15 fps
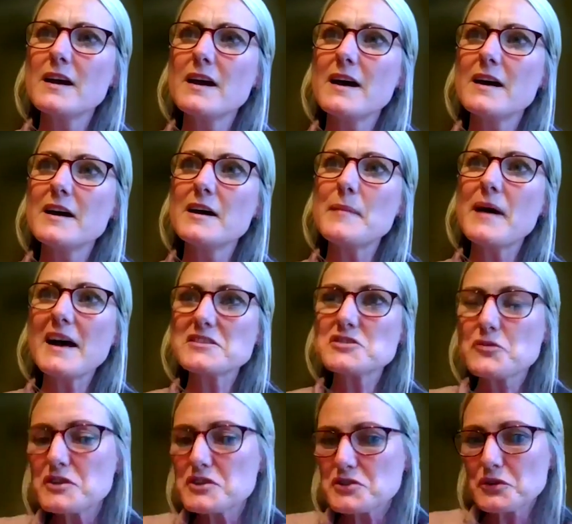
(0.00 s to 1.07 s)
as a
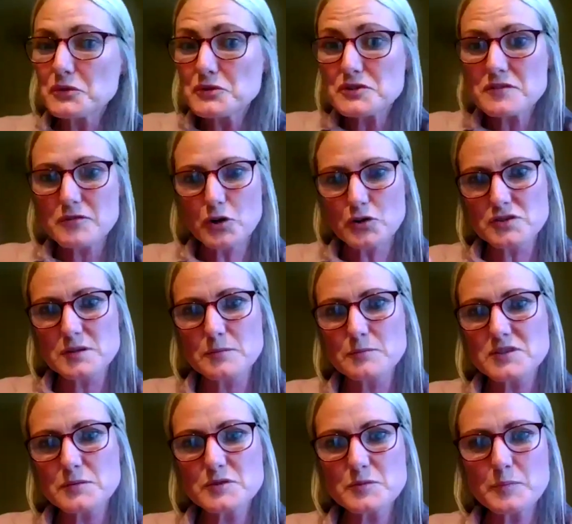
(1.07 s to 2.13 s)
result of your
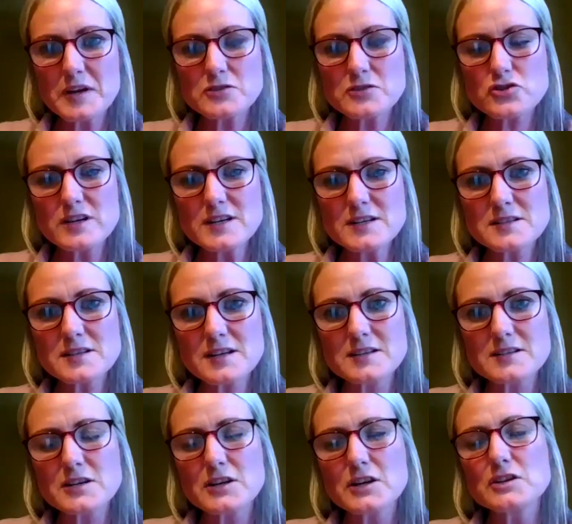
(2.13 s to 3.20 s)
symptoms being
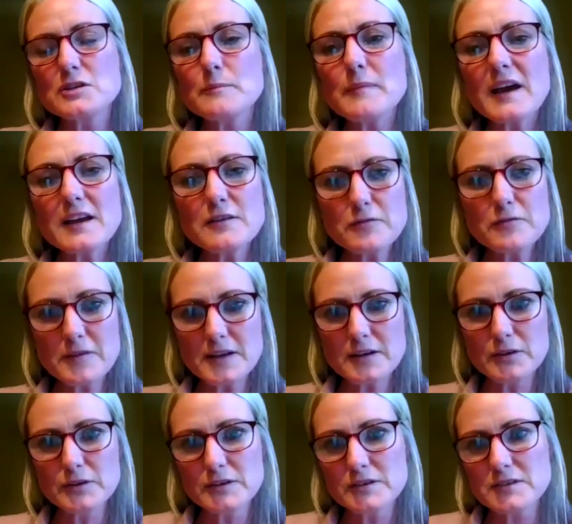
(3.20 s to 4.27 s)
treated, you may
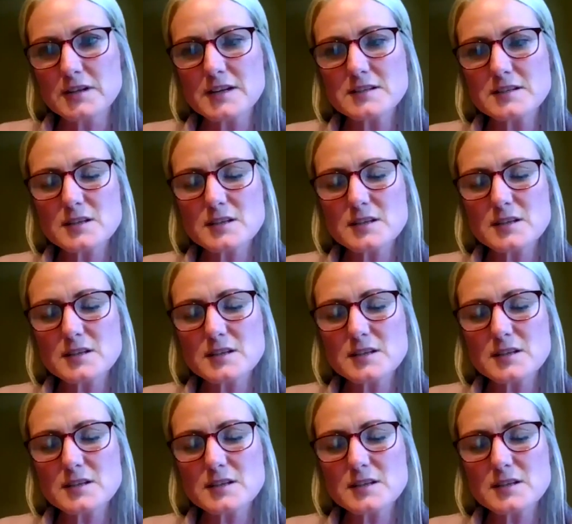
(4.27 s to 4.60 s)
feel the need